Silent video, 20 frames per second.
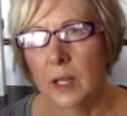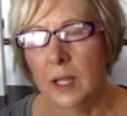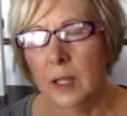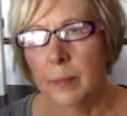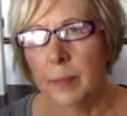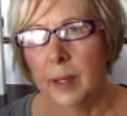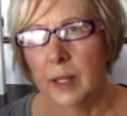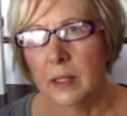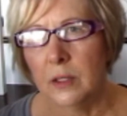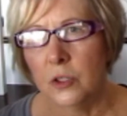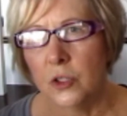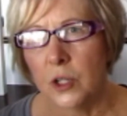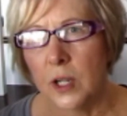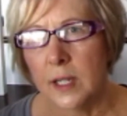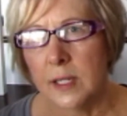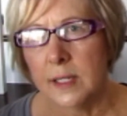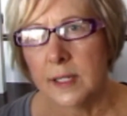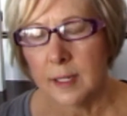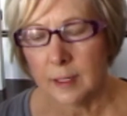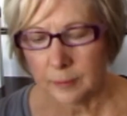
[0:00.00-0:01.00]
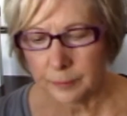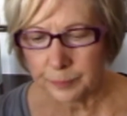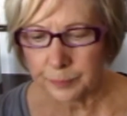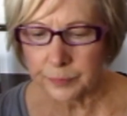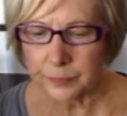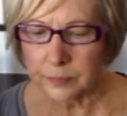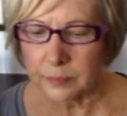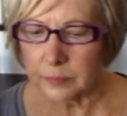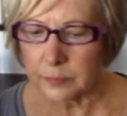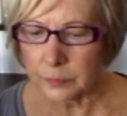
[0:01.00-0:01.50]
I apologize.
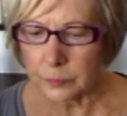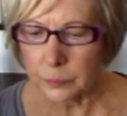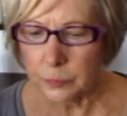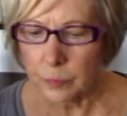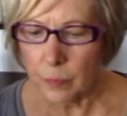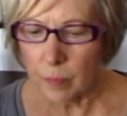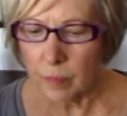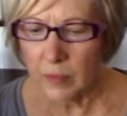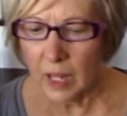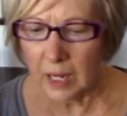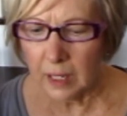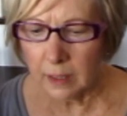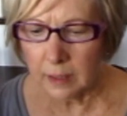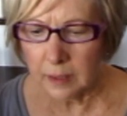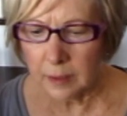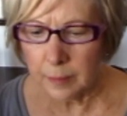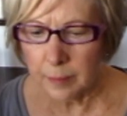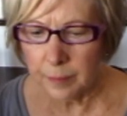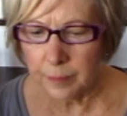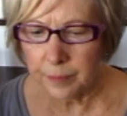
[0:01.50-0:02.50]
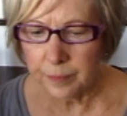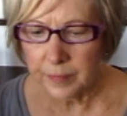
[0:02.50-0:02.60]
Um,